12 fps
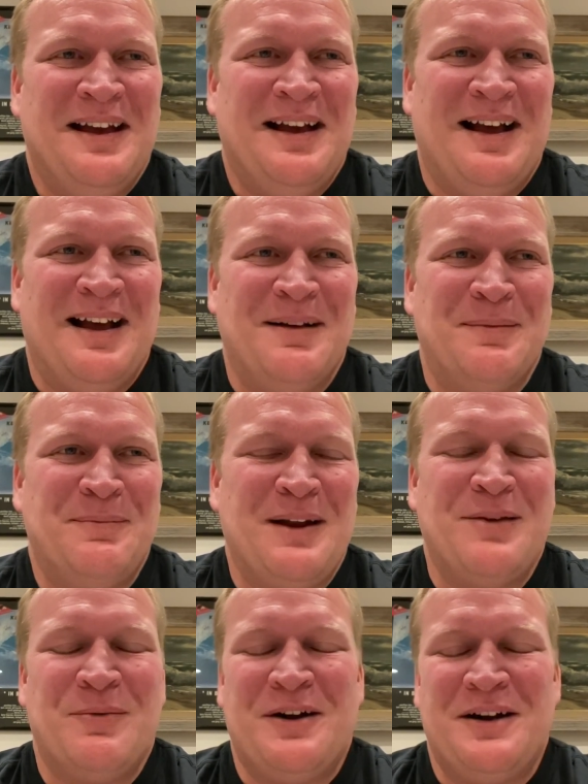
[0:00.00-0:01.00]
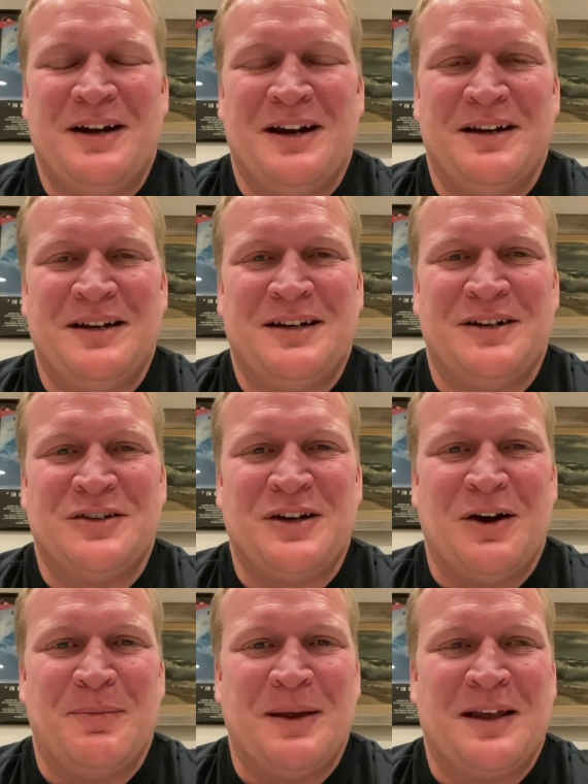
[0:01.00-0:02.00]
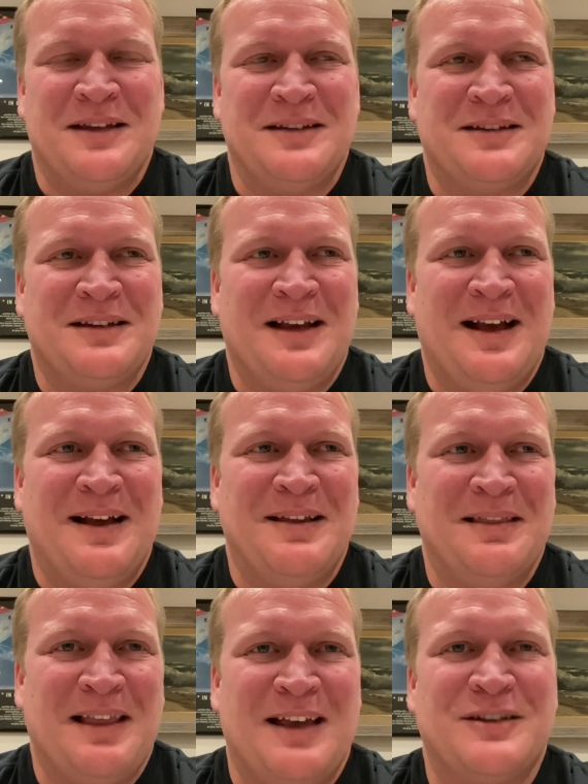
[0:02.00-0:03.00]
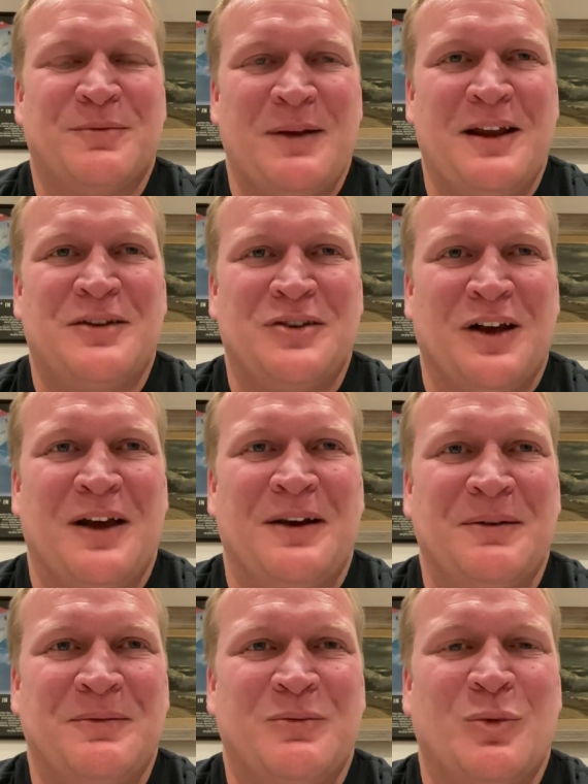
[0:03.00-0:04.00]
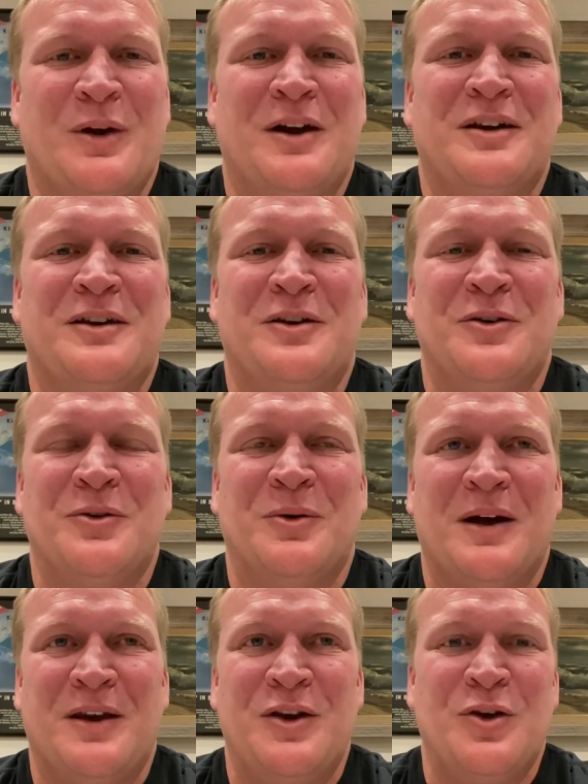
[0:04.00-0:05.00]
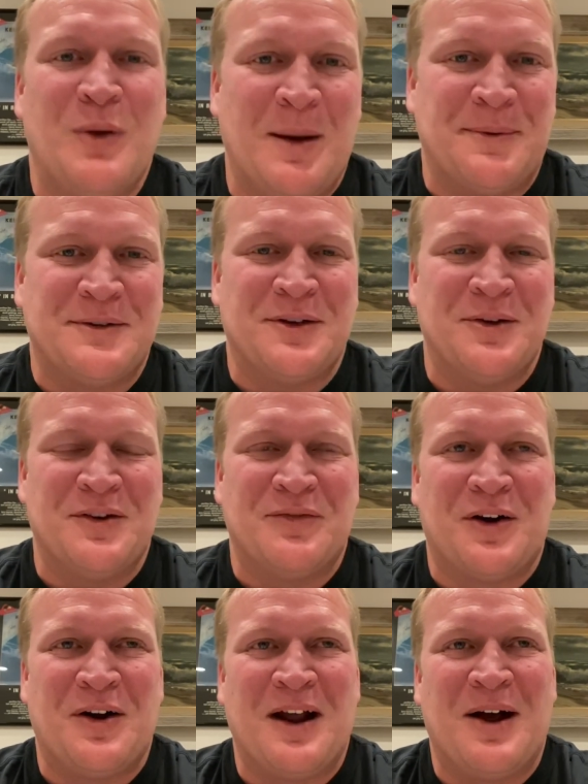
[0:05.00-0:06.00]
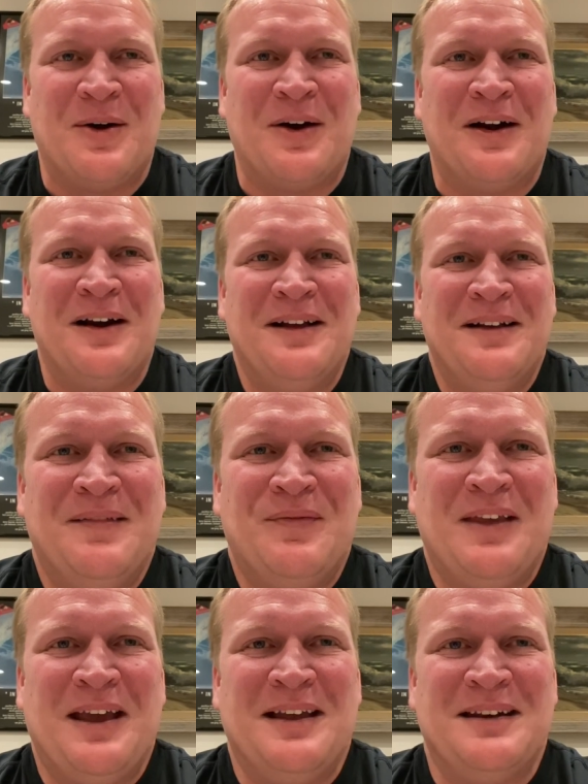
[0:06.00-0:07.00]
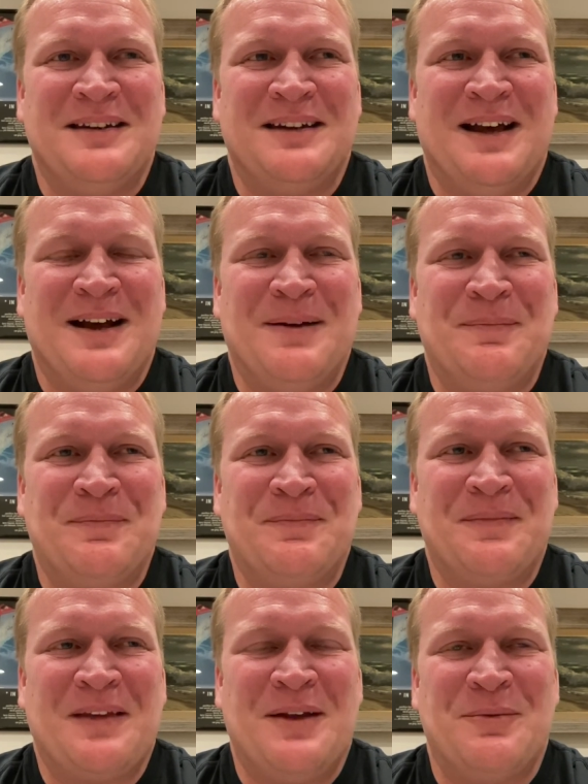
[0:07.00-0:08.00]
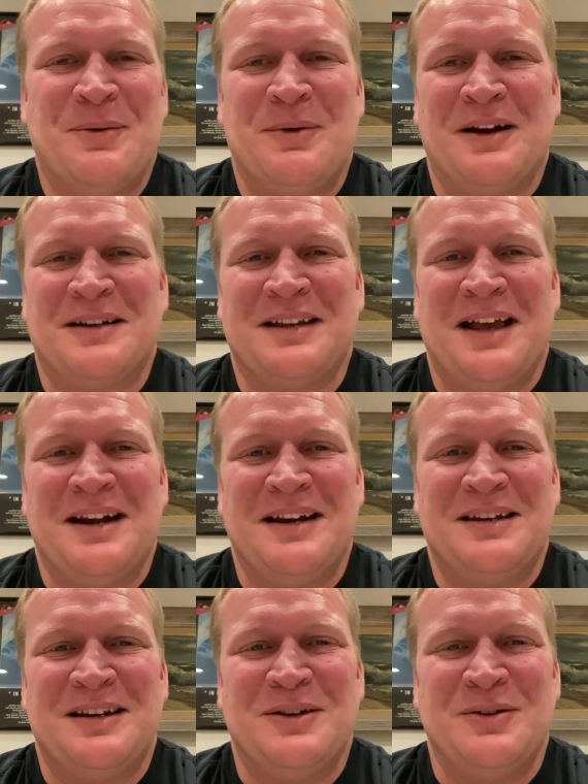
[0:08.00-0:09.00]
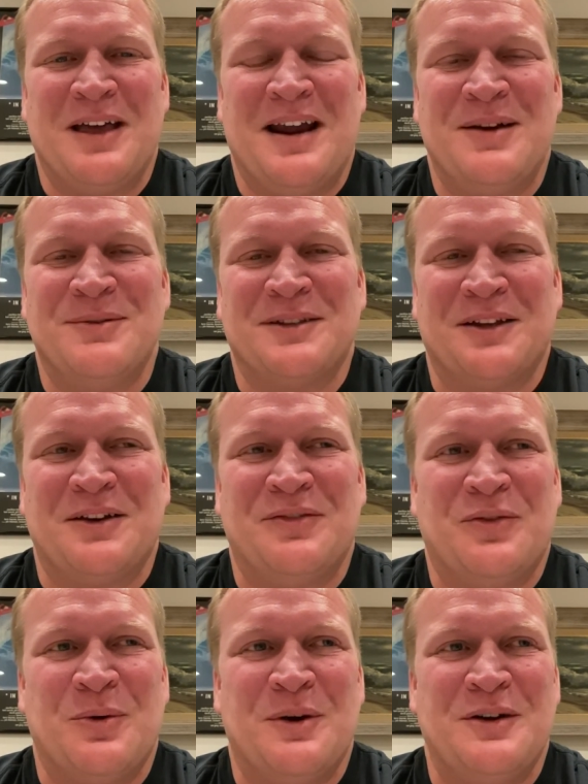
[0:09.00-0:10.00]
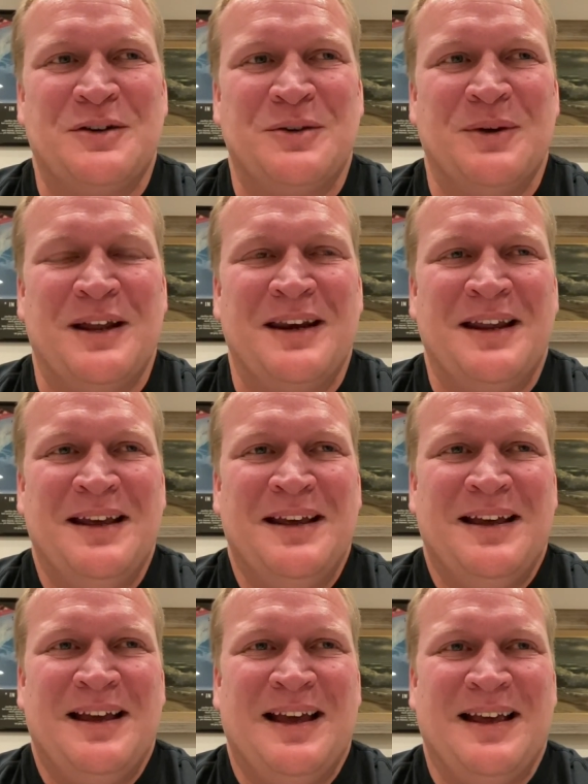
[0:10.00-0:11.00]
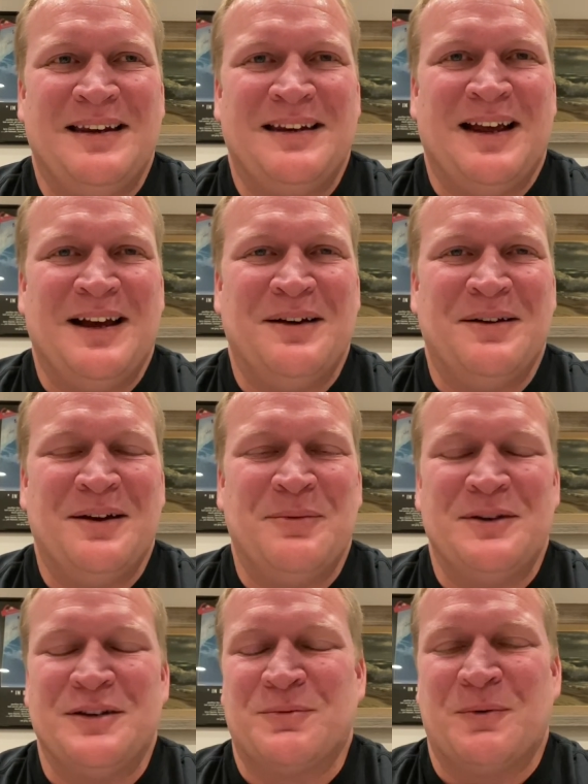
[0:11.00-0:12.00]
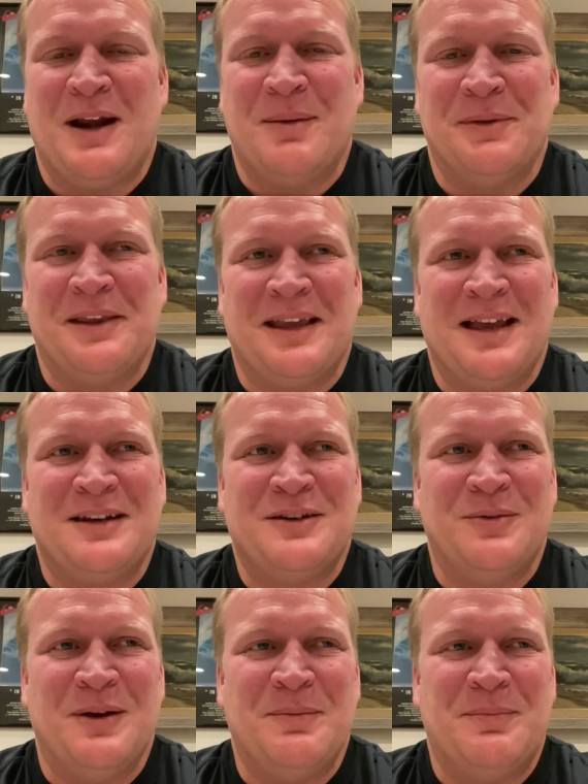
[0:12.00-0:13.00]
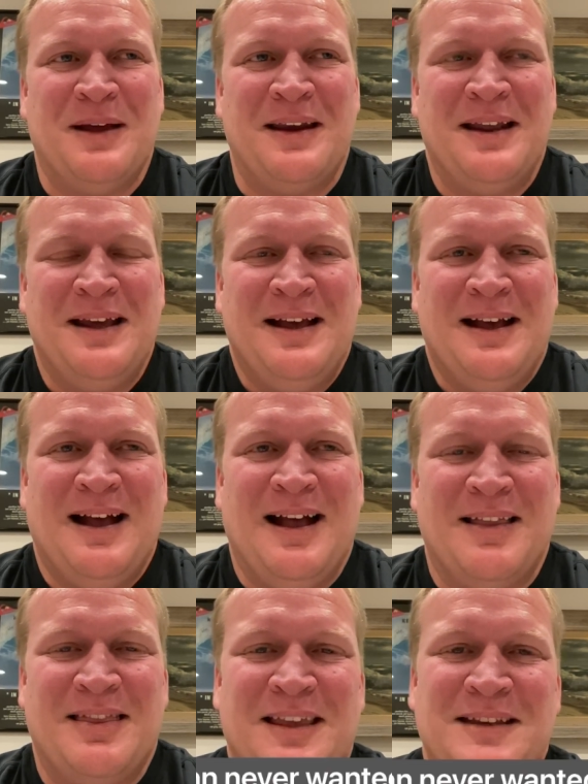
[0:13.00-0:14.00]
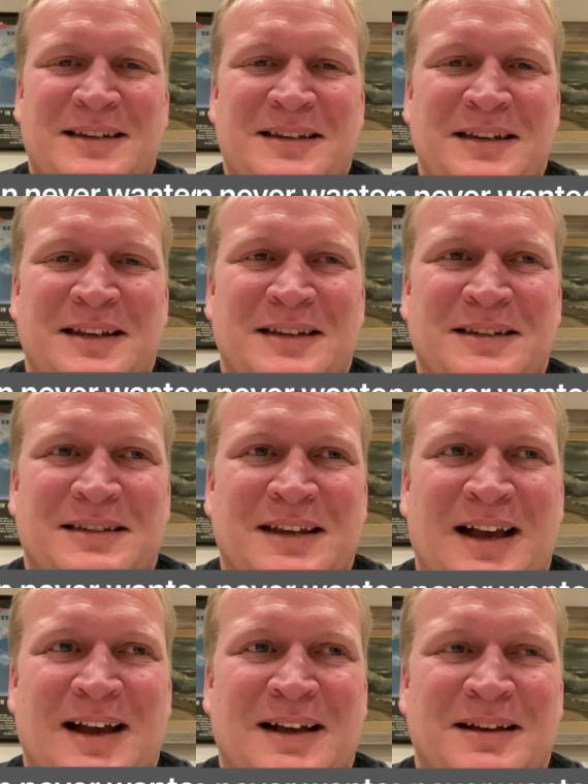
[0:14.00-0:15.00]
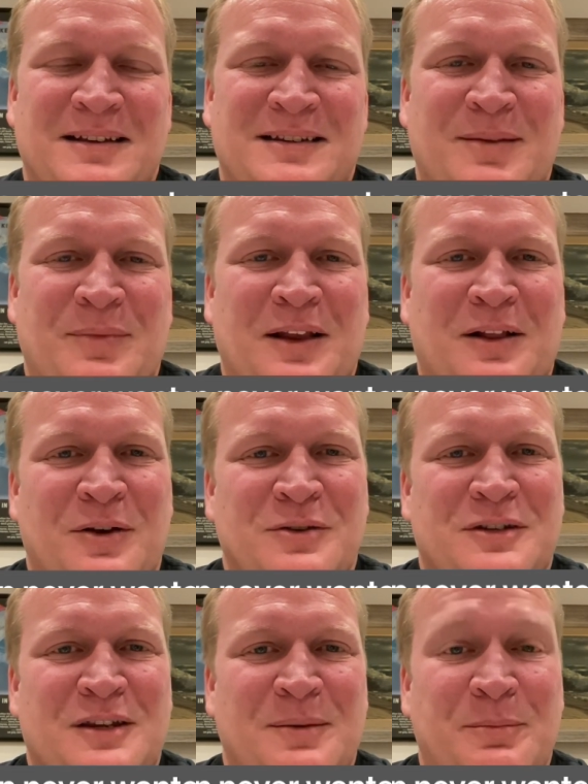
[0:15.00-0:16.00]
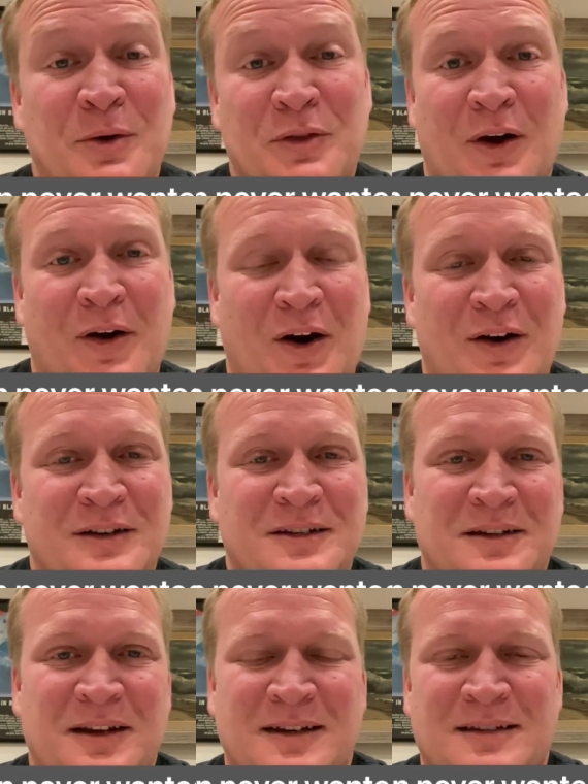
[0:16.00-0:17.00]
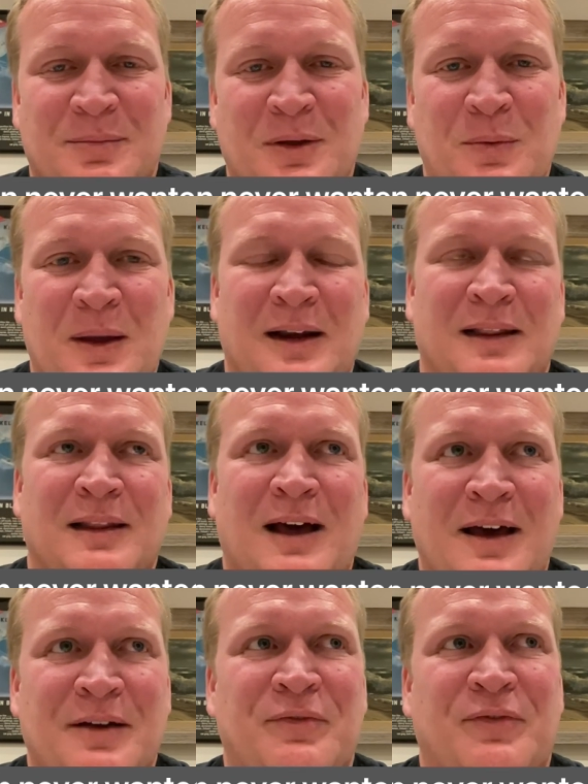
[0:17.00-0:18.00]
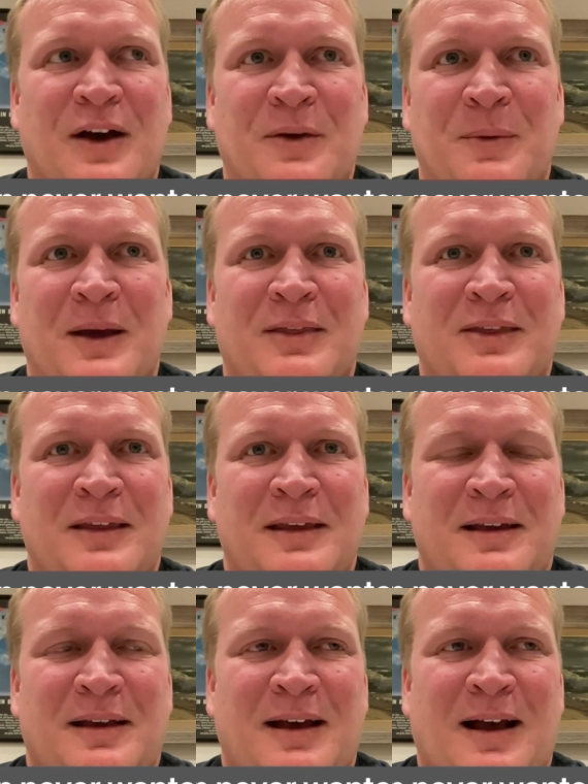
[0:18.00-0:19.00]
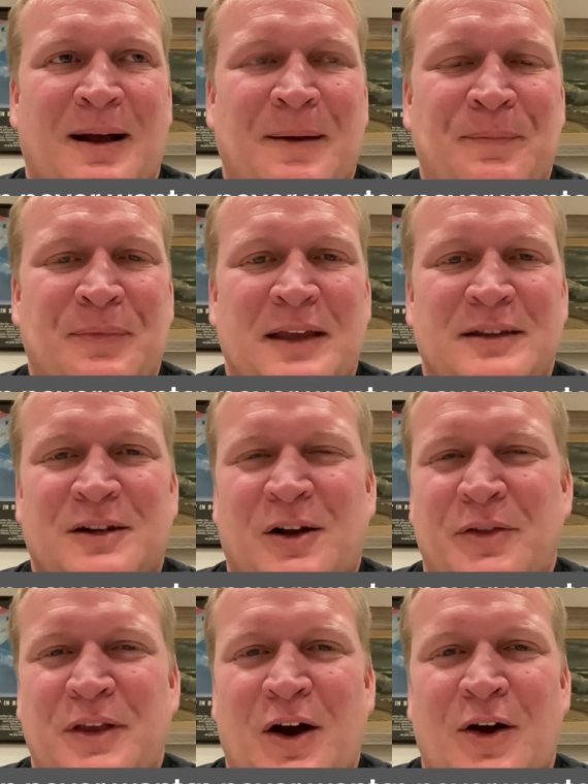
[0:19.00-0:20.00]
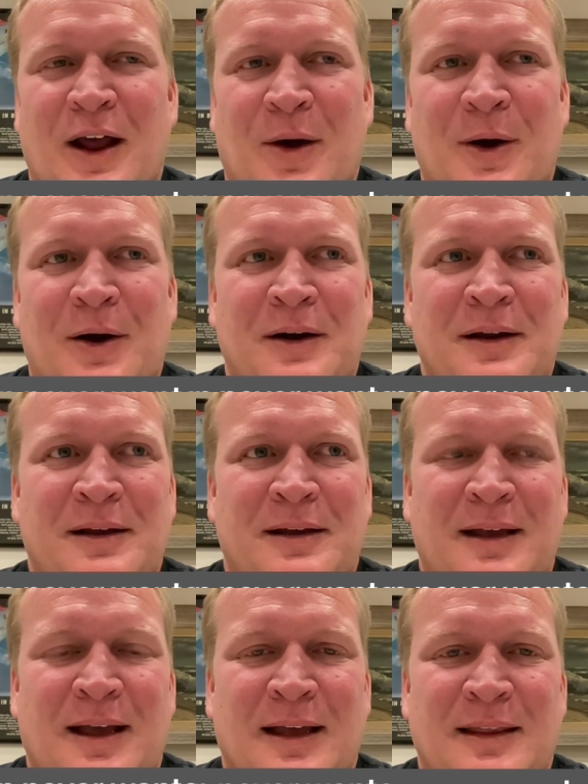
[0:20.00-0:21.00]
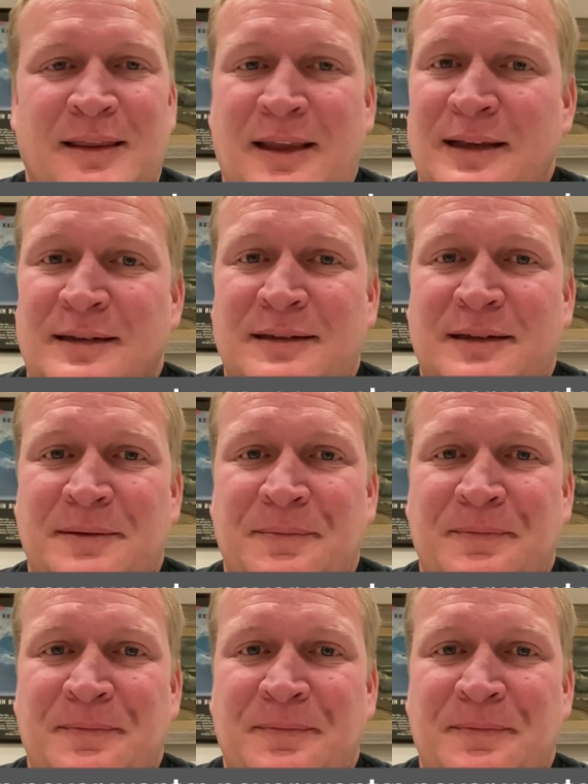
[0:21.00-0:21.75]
Uh, but I wanted to, to share it because uh, last week John wanted to do a new episode of Art Hour and um, and we were excited to do that and he was looking forward to it and uh, and we just weren't able to get to it. But uh, this is something close to both our hearts and something we had a lot of fun with um, it's called The Art Hour, and this